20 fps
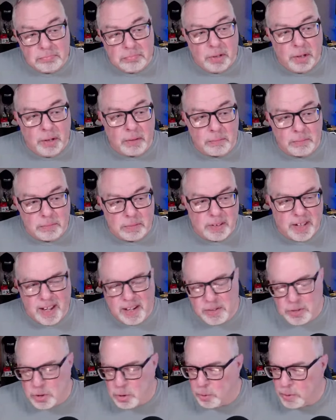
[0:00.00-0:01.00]
well,
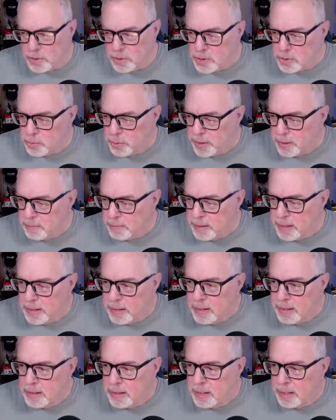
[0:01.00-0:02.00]
kind of short and sweet.
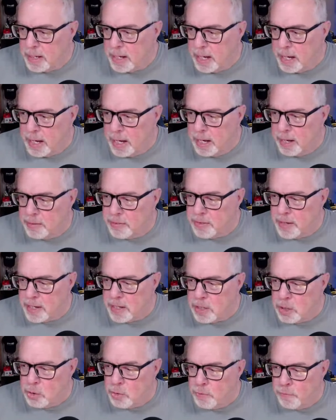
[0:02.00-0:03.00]

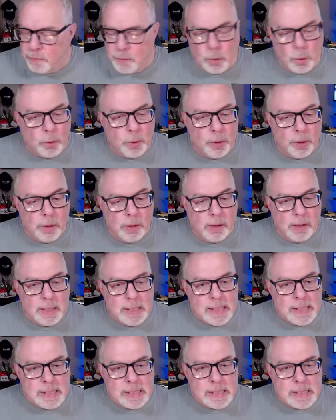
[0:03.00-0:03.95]
Thank you for